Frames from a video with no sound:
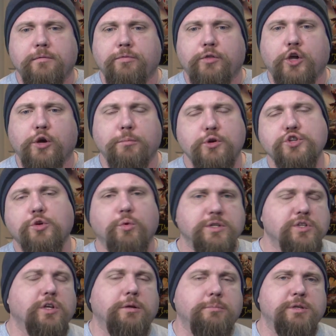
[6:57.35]
the commercial
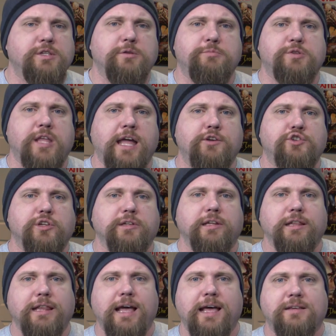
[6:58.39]
one's going to be
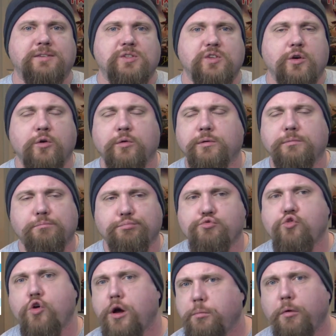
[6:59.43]
substantially less. So
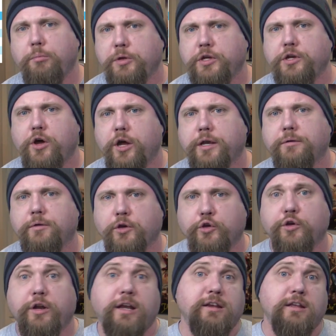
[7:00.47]
probably not a
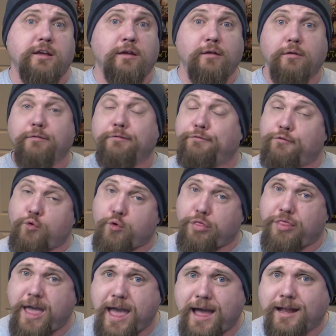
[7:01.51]
good idea for
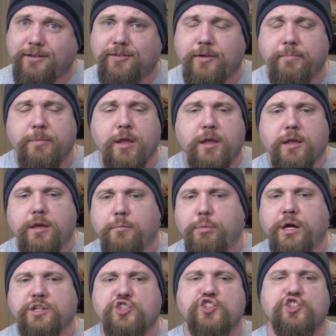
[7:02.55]
that. But